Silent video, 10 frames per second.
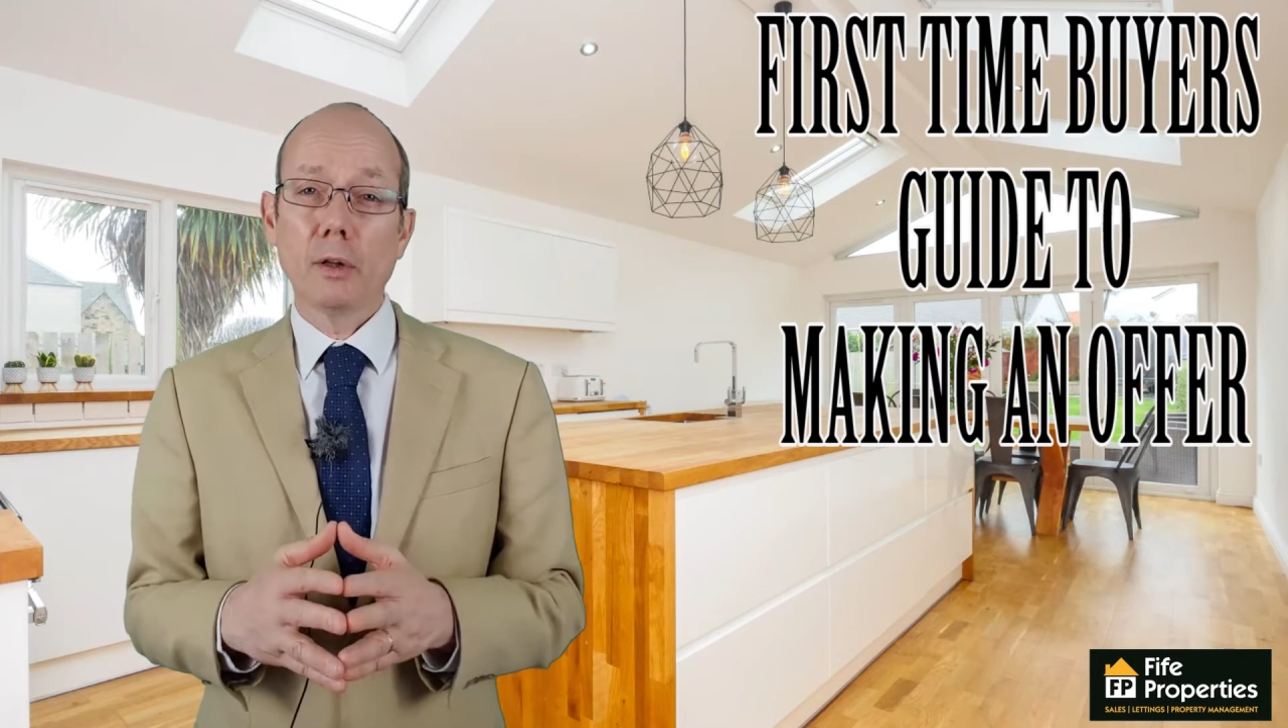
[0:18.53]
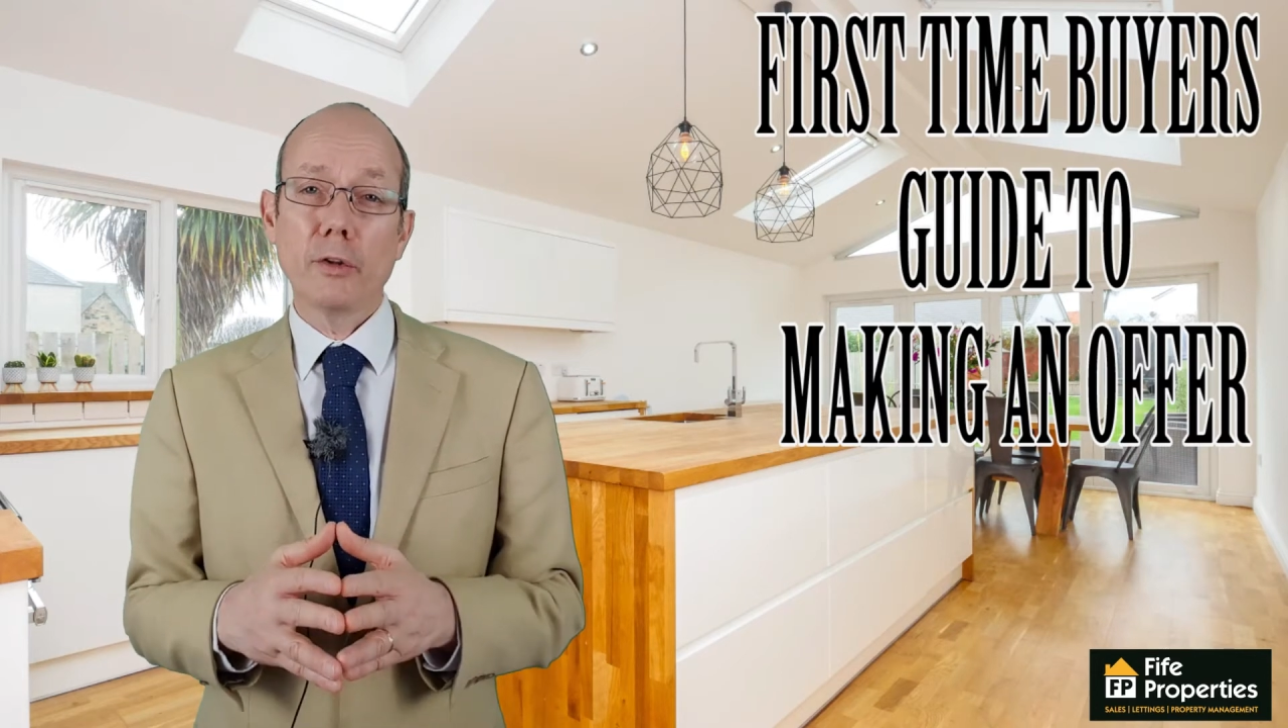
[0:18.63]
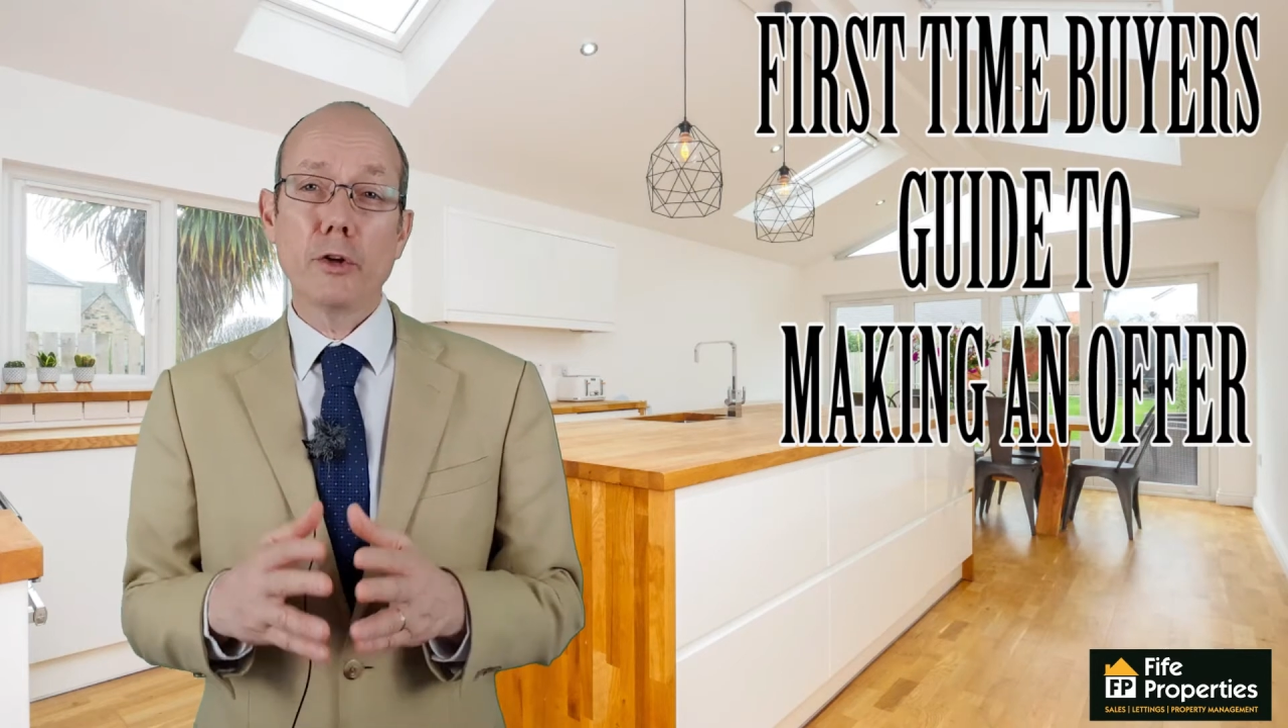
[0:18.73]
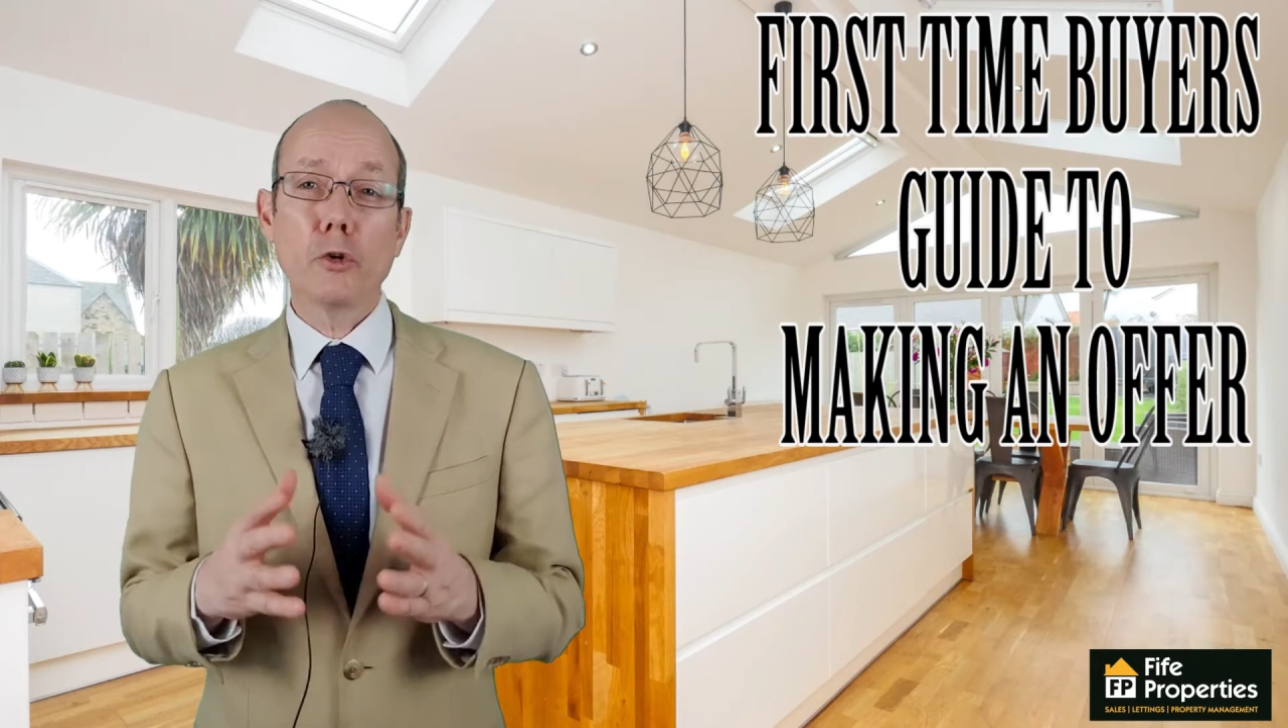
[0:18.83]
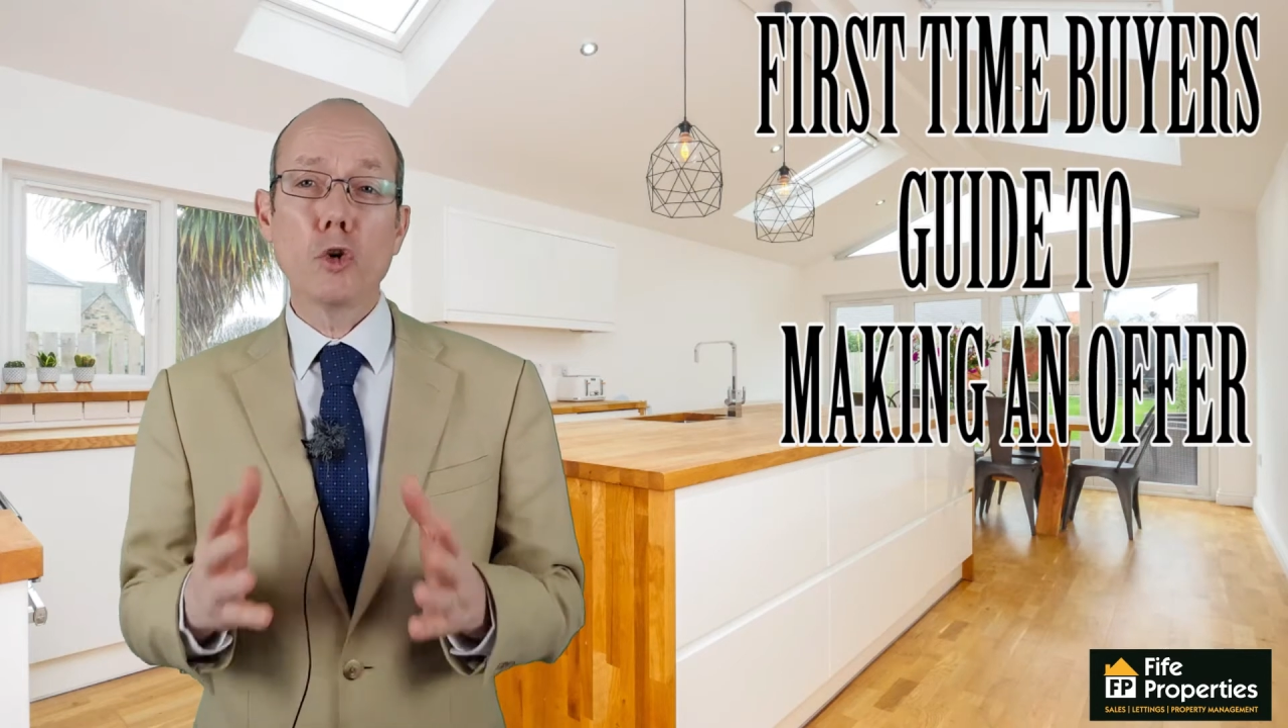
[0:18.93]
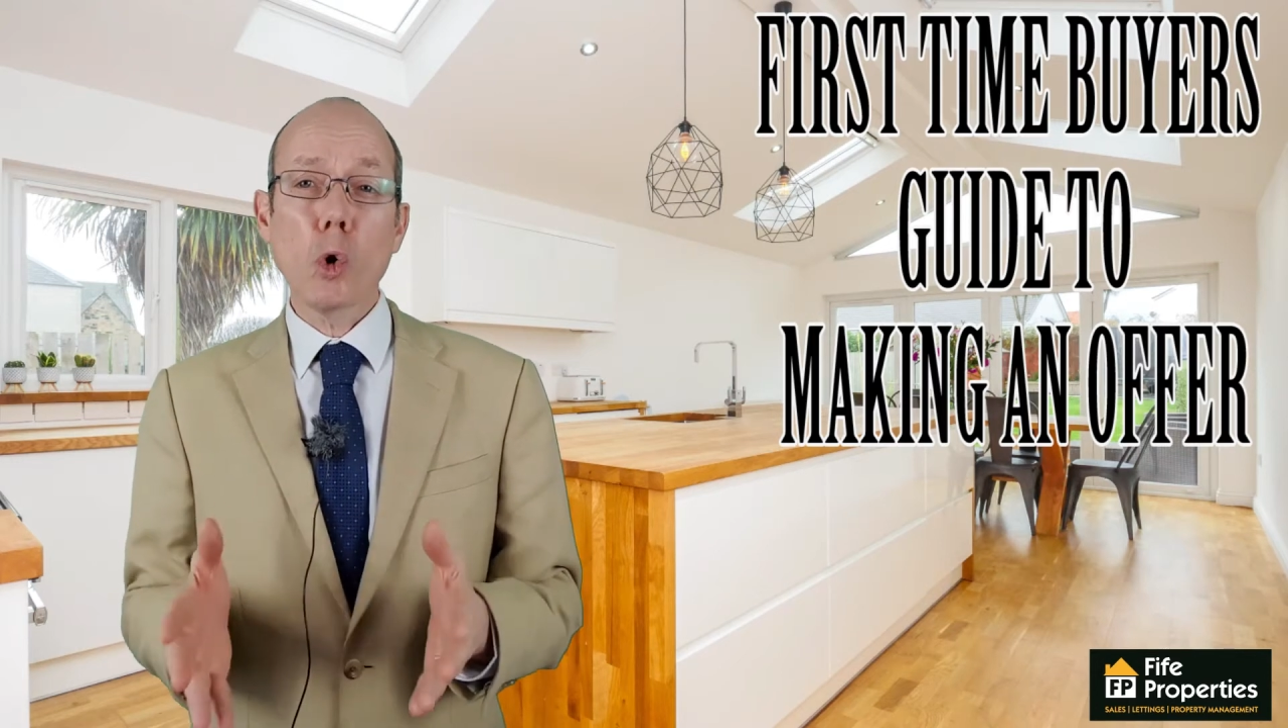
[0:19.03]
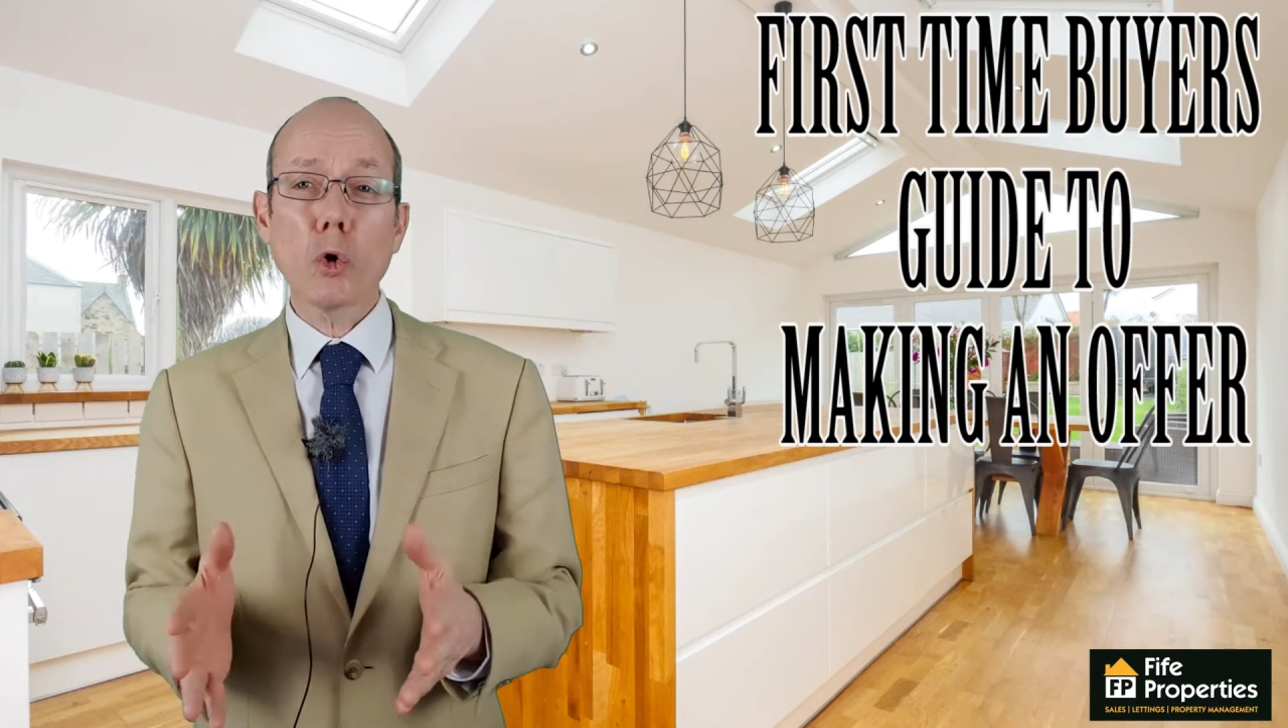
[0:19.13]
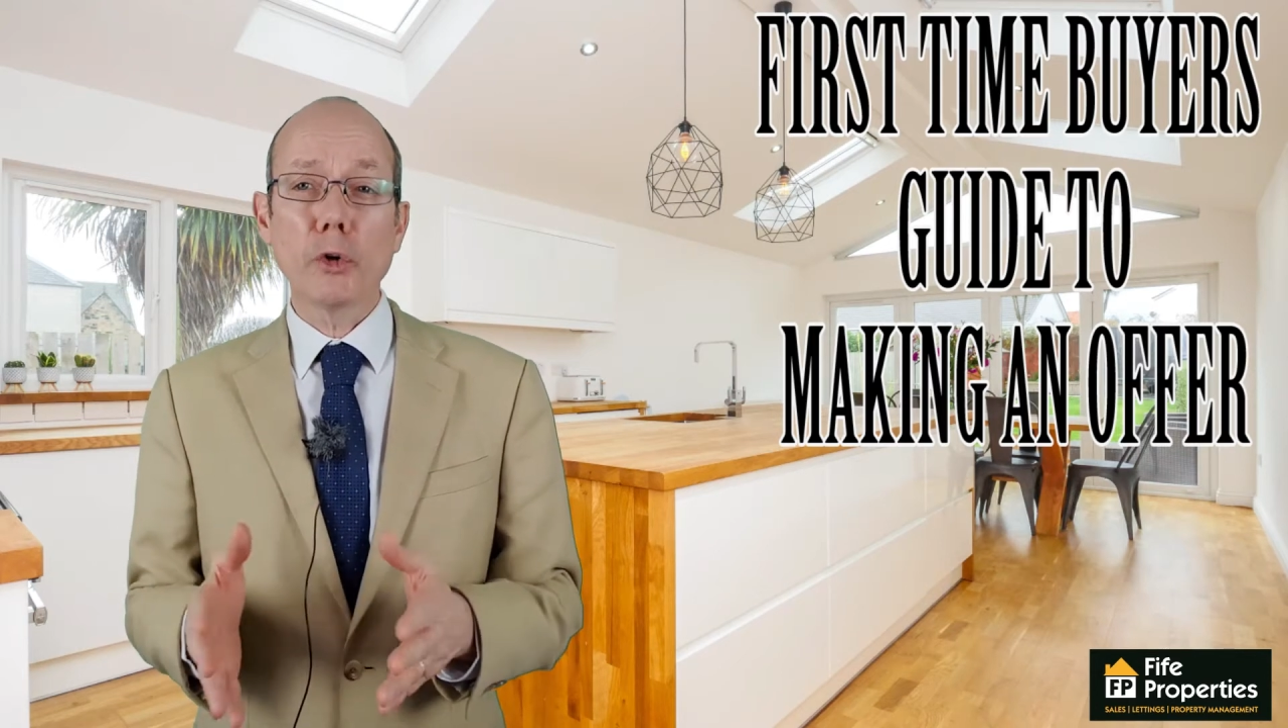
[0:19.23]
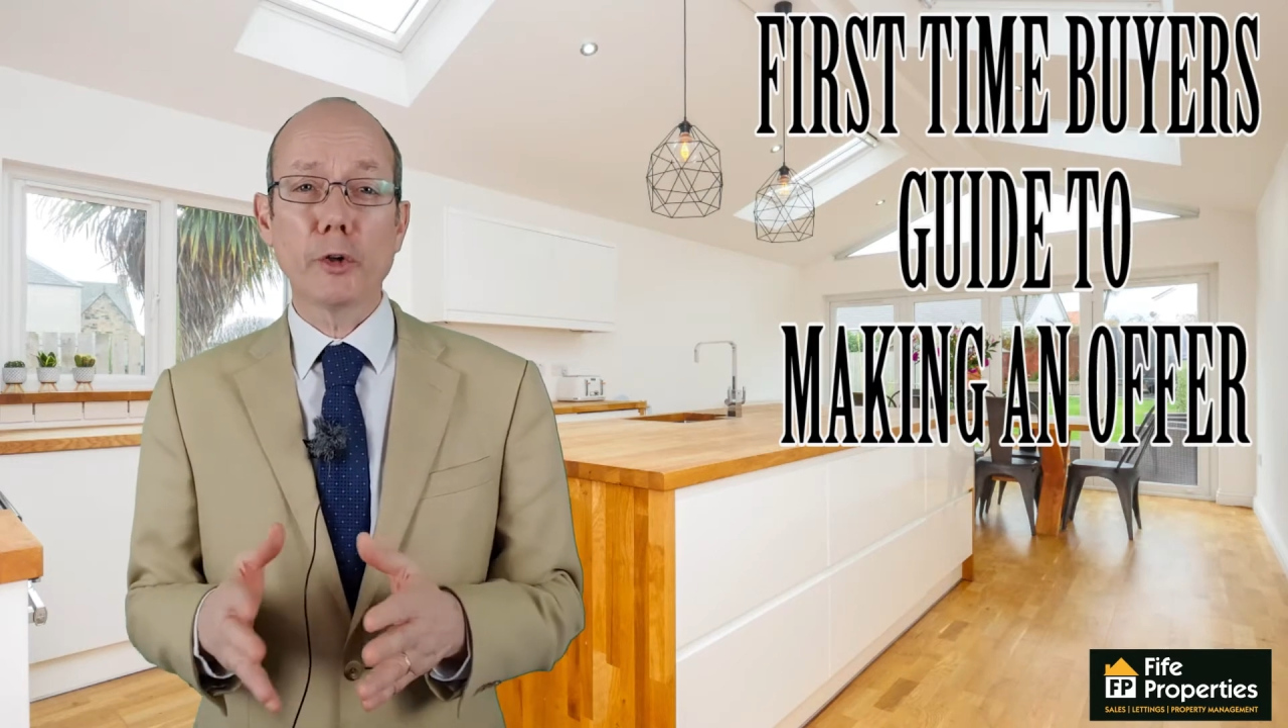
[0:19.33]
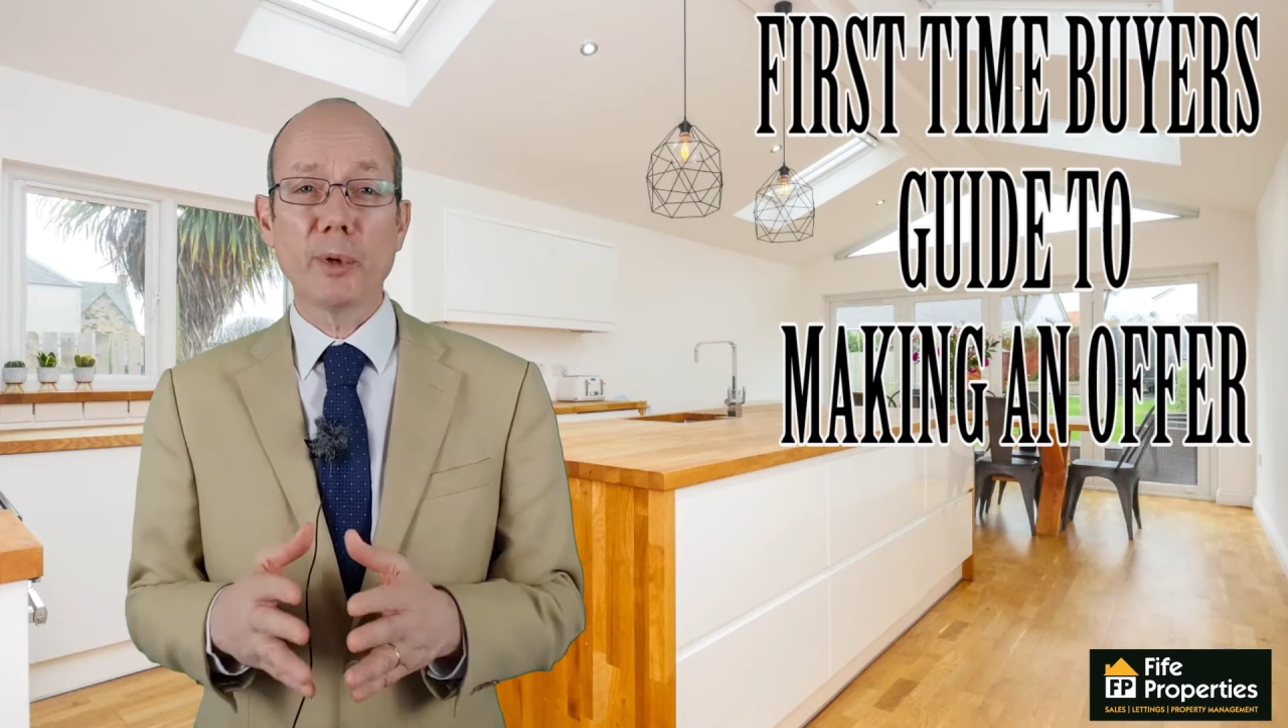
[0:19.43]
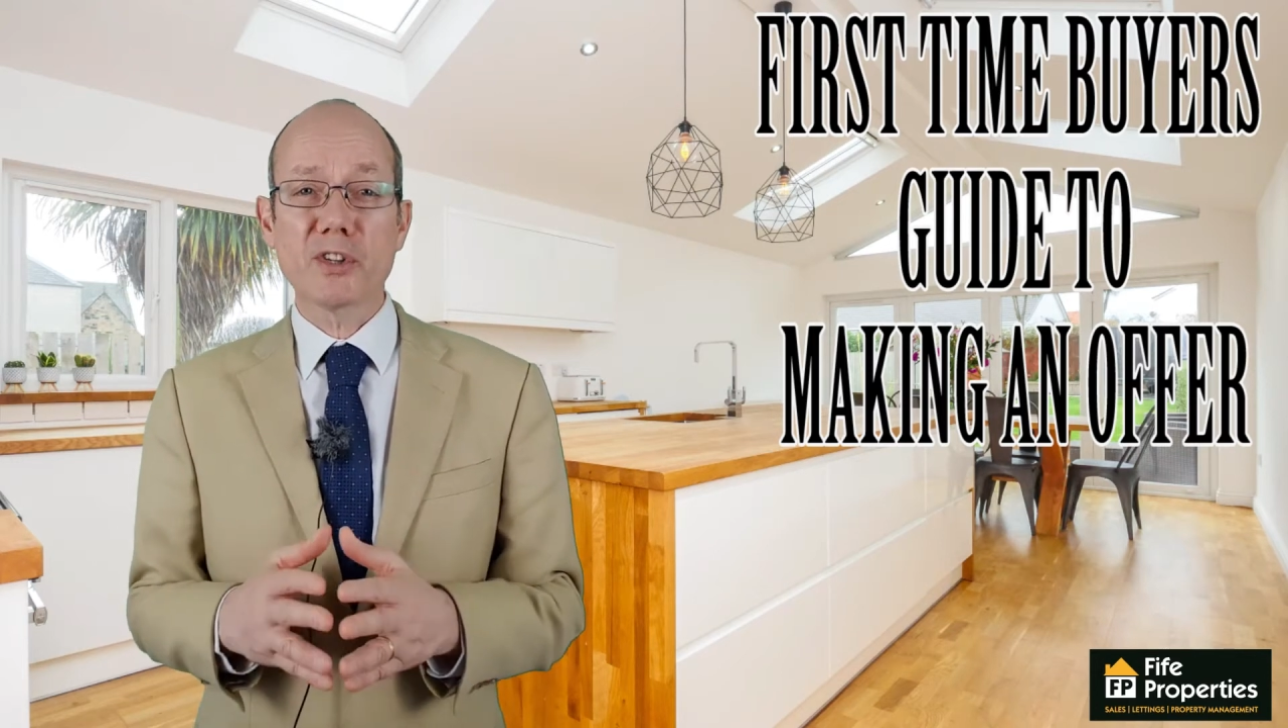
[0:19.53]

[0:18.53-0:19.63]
that you're not going to be